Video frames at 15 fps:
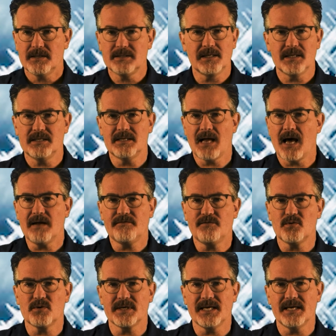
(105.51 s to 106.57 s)
did not
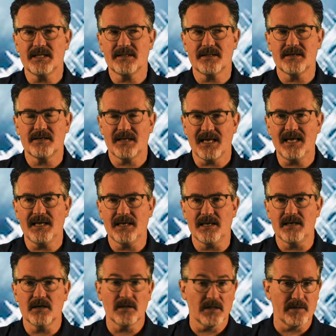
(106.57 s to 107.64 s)
forget that
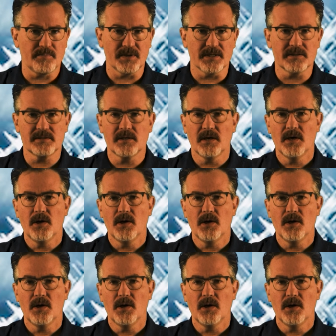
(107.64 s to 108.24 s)
he, Alypius,